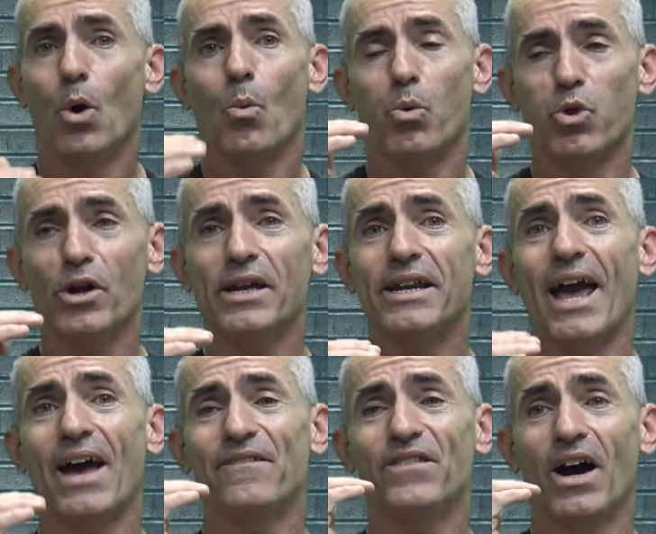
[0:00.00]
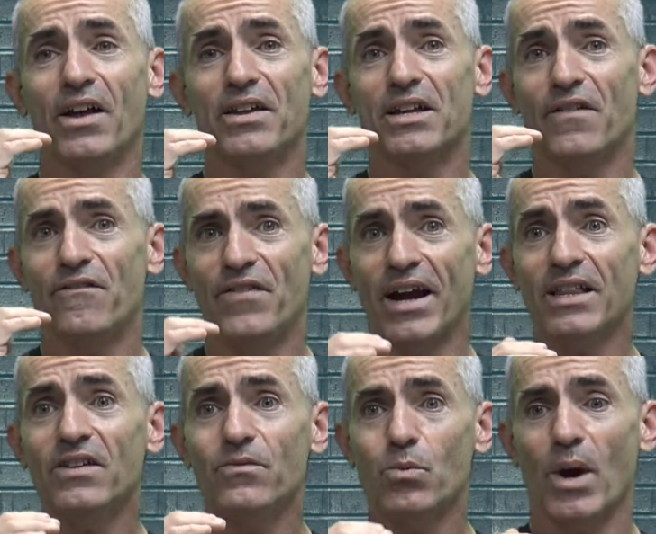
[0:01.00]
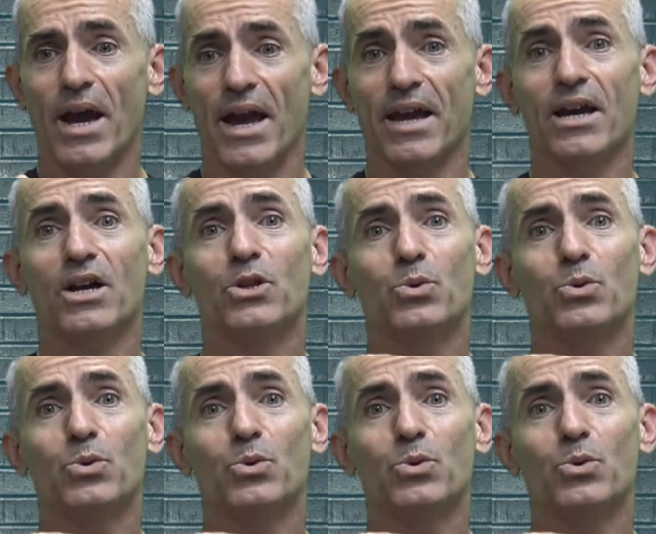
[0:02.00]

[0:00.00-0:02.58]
We're looking at finding an effective way